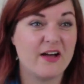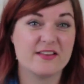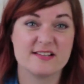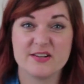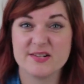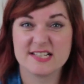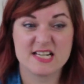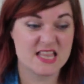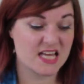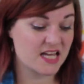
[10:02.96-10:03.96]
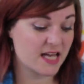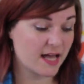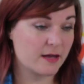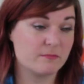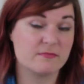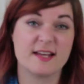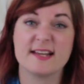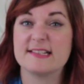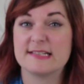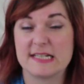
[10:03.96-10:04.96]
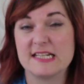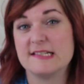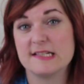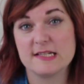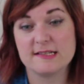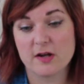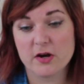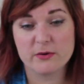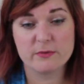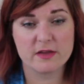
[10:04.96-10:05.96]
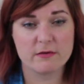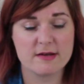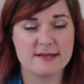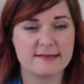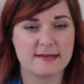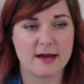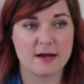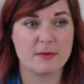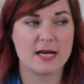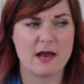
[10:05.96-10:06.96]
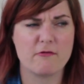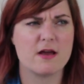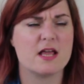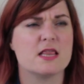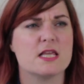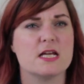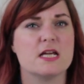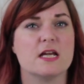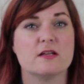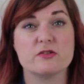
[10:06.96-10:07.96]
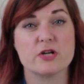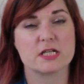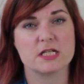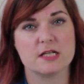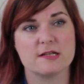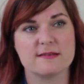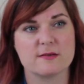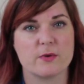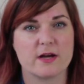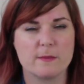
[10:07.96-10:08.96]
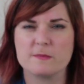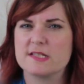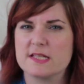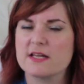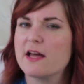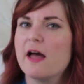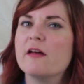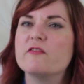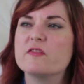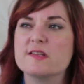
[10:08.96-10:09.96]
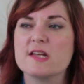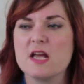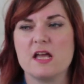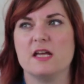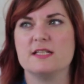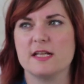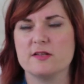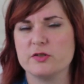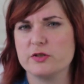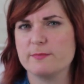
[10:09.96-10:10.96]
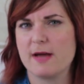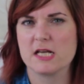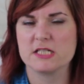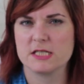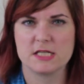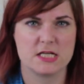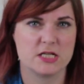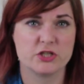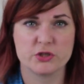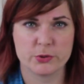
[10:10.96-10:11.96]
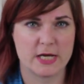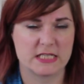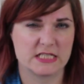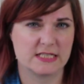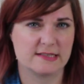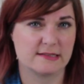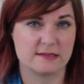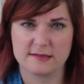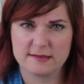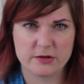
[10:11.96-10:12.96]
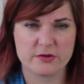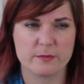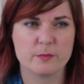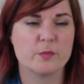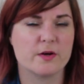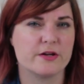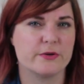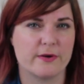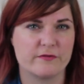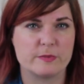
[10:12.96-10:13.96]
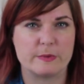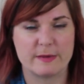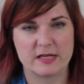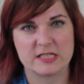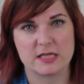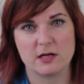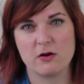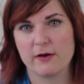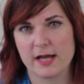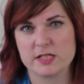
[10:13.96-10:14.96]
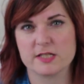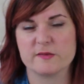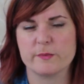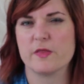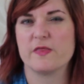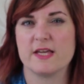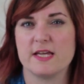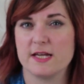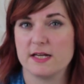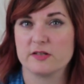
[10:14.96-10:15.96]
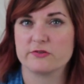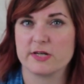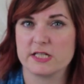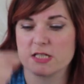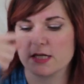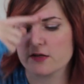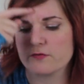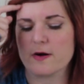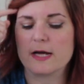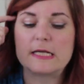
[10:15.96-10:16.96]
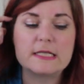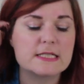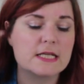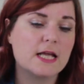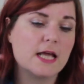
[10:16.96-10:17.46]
Oslo is another nice, easy sew. There is an error in the instructions where it comes to the cuffs. It tells you to match the short edges and sew them where you have to be matching the long edges, but the illustration is right.